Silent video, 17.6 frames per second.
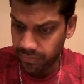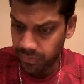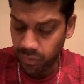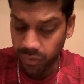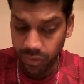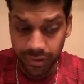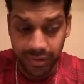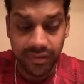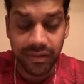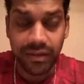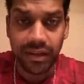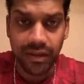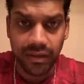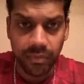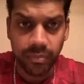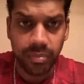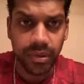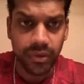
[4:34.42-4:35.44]
or at least get
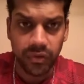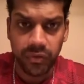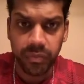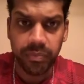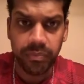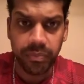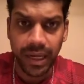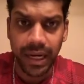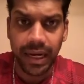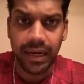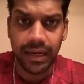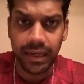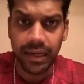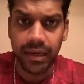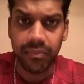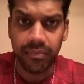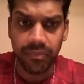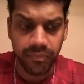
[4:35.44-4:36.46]
the bills paid and
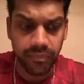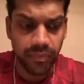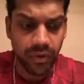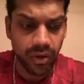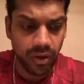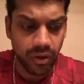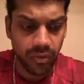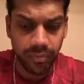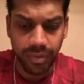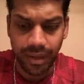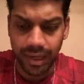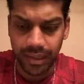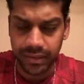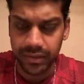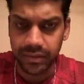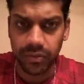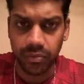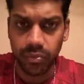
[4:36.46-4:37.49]
get them all
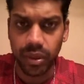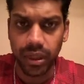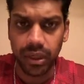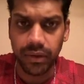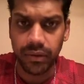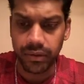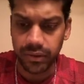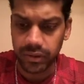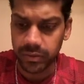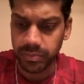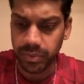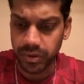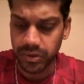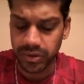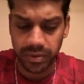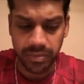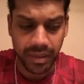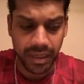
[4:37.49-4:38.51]
back to where they're
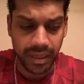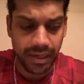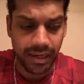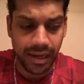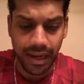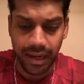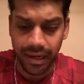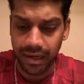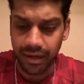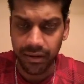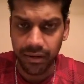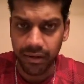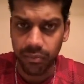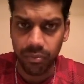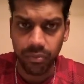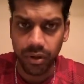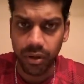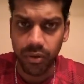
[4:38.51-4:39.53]
supposed to be and not,
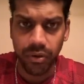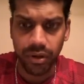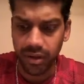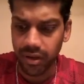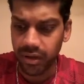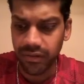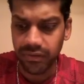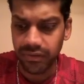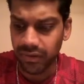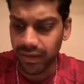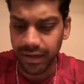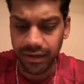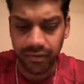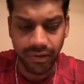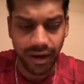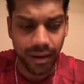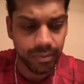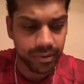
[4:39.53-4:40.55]
and no one is late
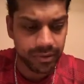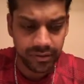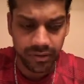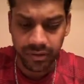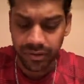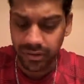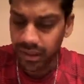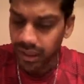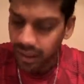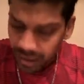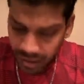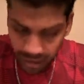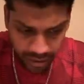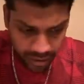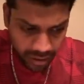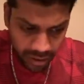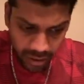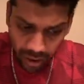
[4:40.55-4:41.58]
crap because
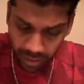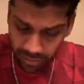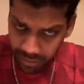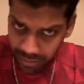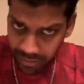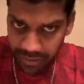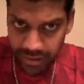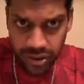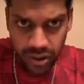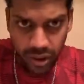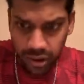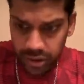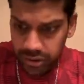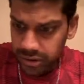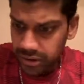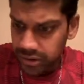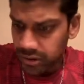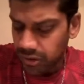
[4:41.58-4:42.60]
all the late
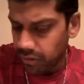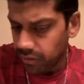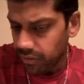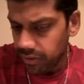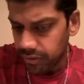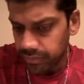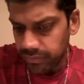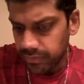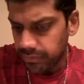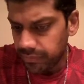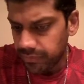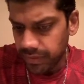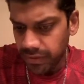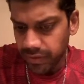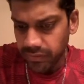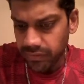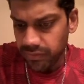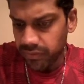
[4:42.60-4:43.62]
charges, all the
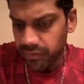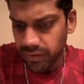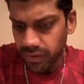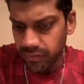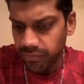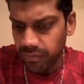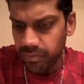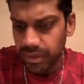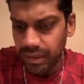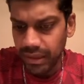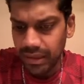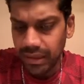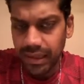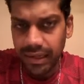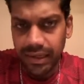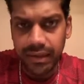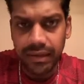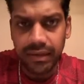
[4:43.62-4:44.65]
fees and stuff for being
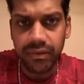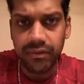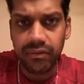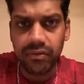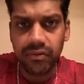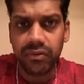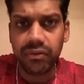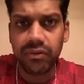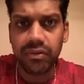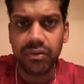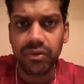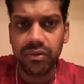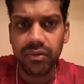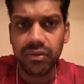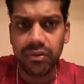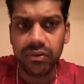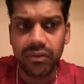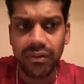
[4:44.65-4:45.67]
late is just uh,
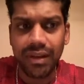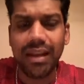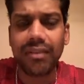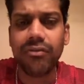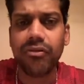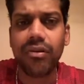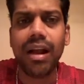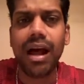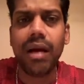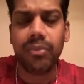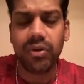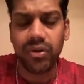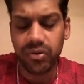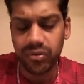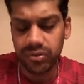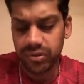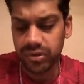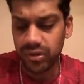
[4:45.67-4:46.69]
it's
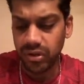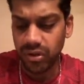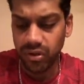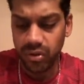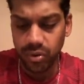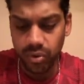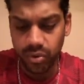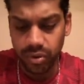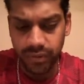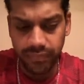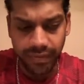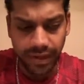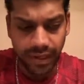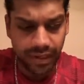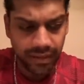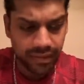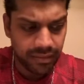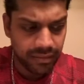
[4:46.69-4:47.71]
astronomical. So if I
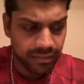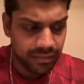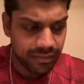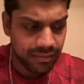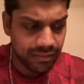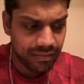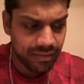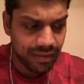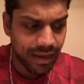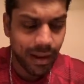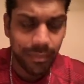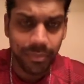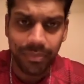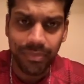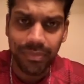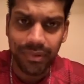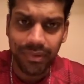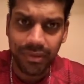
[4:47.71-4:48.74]
can
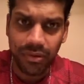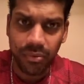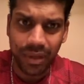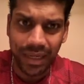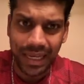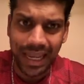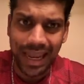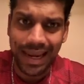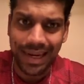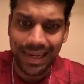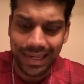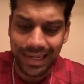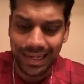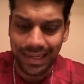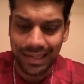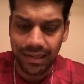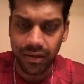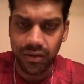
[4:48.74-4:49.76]
stop doing that,
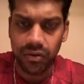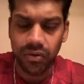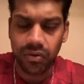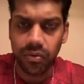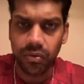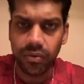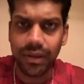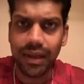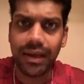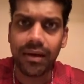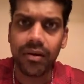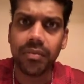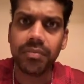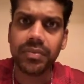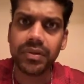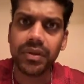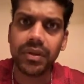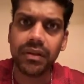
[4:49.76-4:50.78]
getting in the hole, that
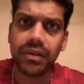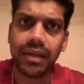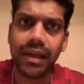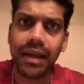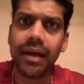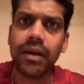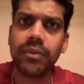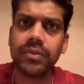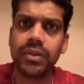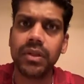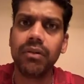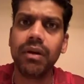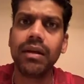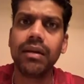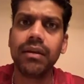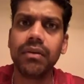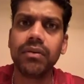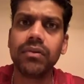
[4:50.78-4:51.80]
helps. Uh, that helps a
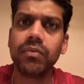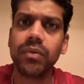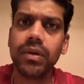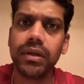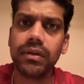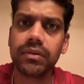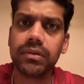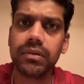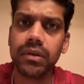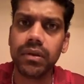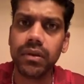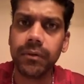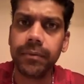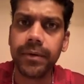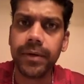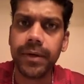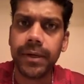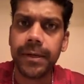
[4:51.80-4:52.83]
great deal as well. So
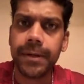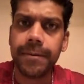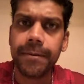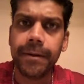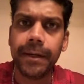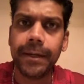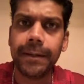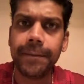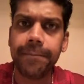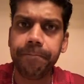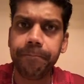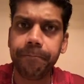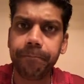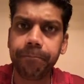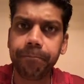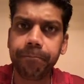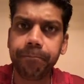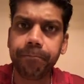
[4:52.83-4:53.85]
um,
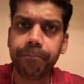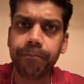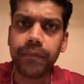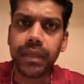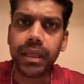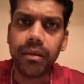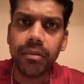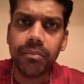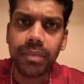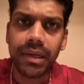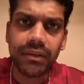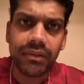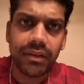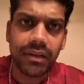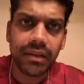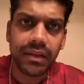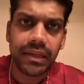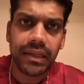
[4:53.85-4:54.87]

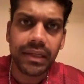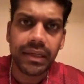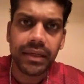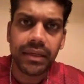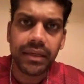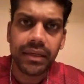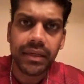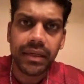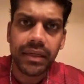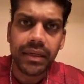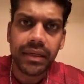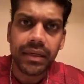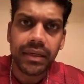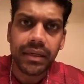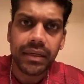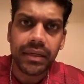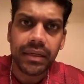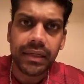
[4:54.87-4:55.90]
basically,
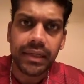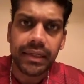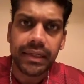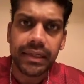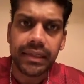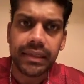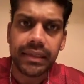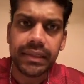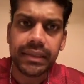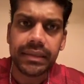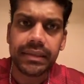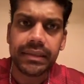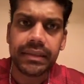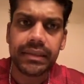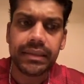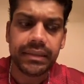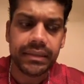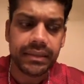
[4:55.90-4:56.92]
uh,
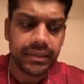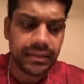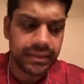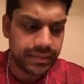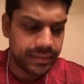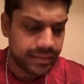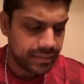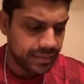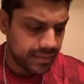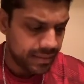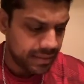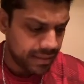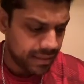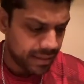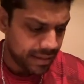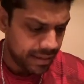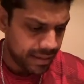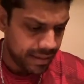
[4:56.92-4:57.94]
I
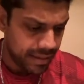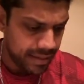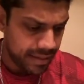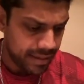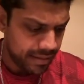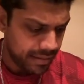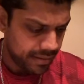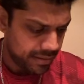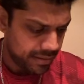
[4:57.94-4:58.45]
need